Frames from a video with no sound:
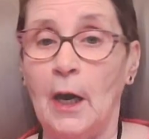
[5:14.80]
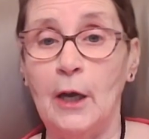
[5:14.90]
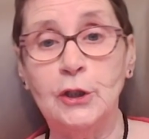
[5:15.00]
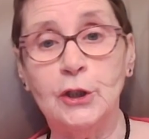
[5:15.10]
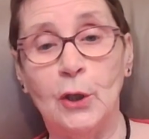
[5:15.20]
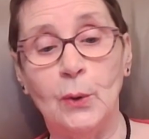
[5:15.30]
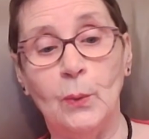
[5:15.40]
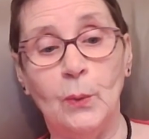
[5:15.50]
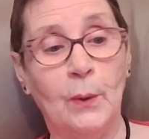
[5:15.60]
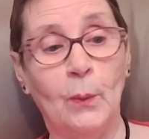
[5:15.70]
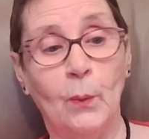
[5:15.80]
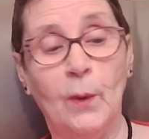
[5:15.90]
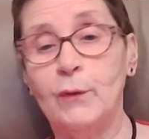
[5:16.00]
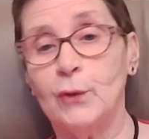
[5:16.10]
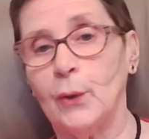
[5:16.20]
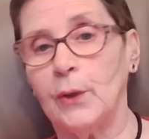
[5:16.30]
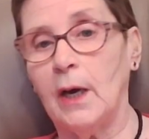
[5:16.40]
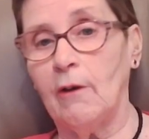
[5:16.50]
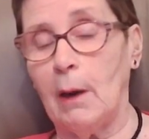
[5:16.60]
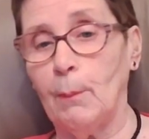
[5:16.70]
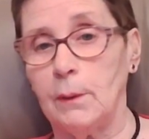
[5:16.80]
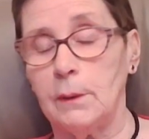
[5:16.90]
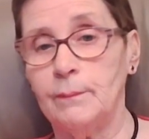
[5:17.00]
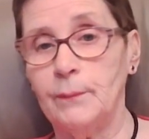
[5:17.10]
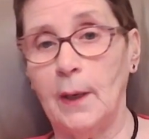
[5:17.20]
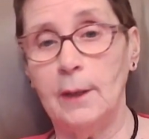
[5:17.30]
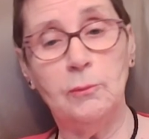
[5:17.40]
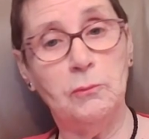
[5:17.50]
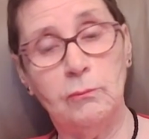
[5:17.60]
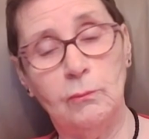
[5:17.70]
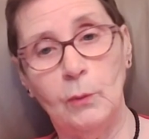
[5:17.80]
And so we've drawn our apple and